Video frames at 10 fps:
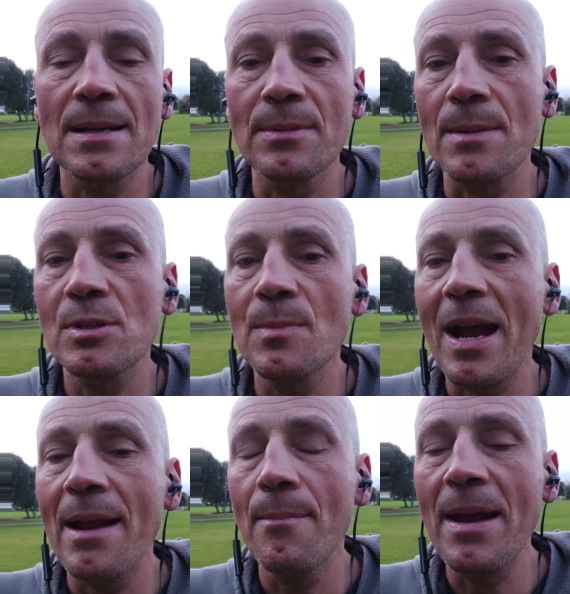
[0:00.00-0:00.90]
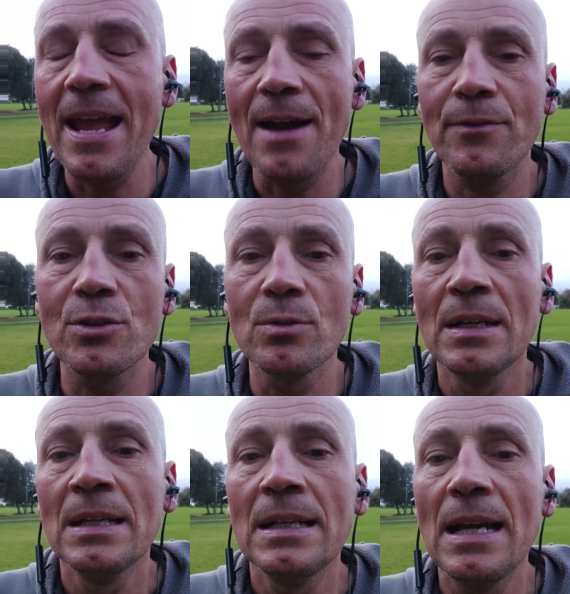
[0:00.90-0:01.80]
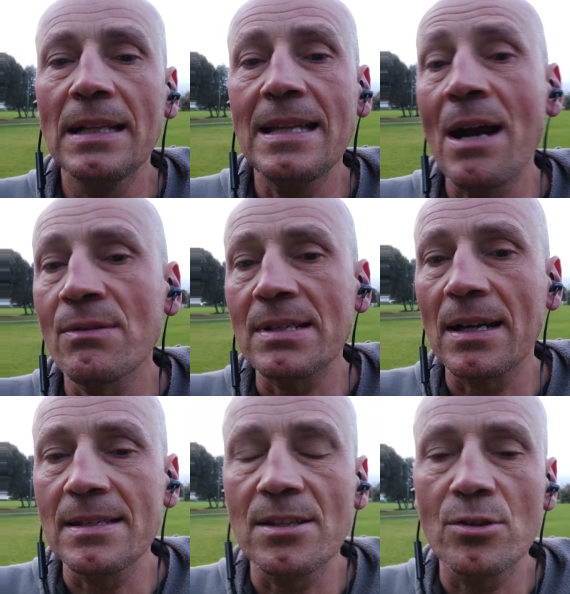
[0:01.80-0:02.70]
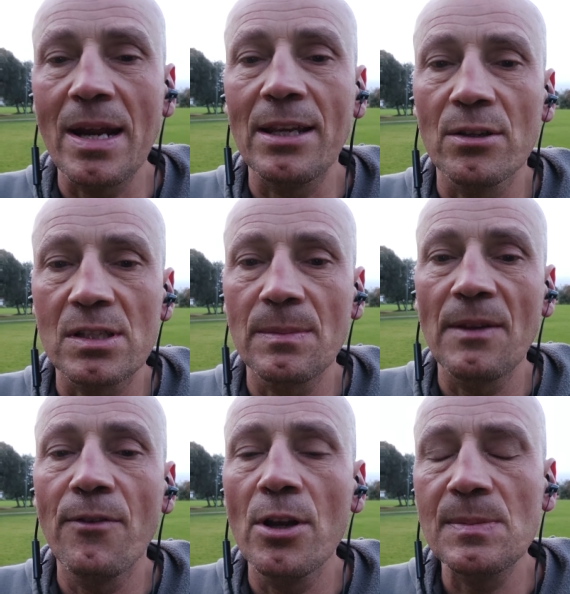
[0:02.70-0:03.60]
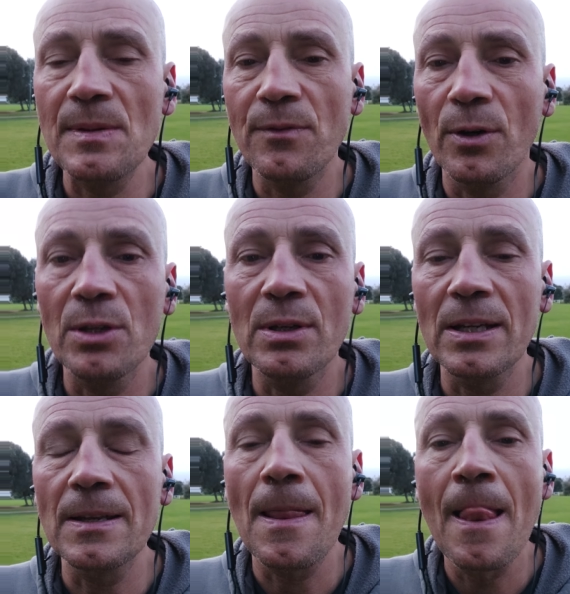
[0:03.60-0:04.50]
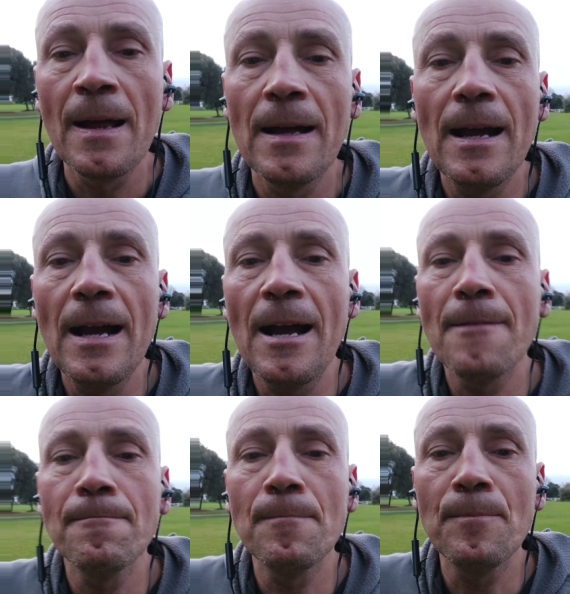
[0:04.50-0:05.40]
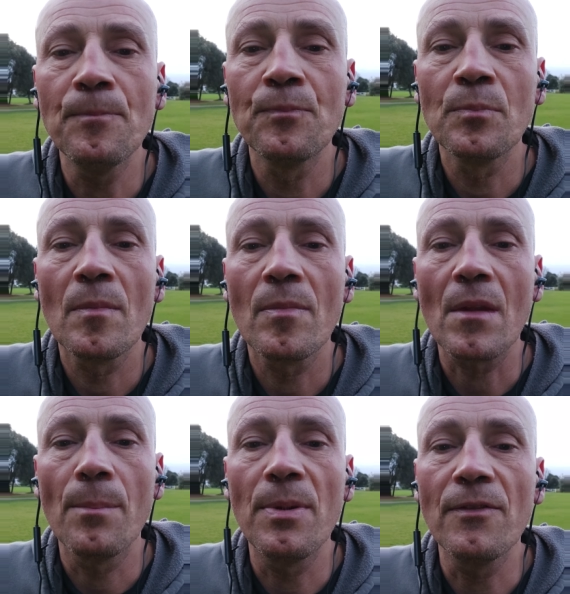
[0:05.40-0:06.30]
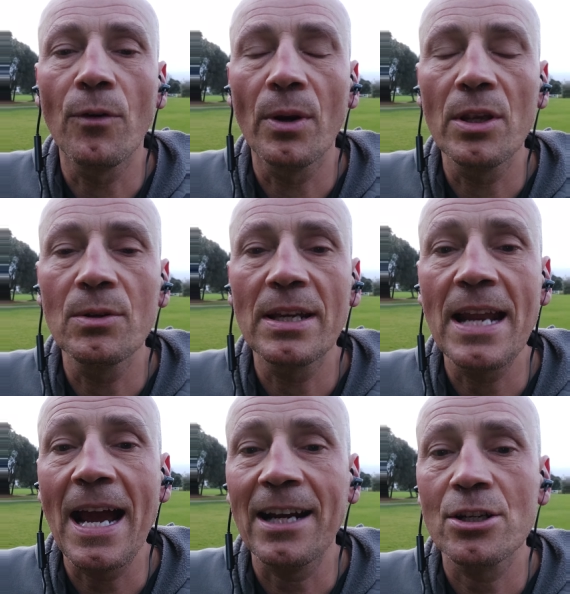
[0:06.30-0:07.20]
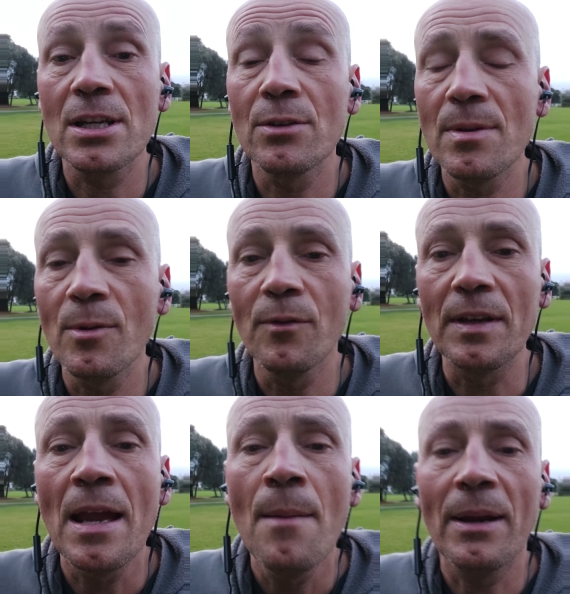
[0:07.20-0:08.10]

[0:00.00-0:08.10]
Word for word: Sometimes you may have to downsize the tracheostomy first before you can actually remove it.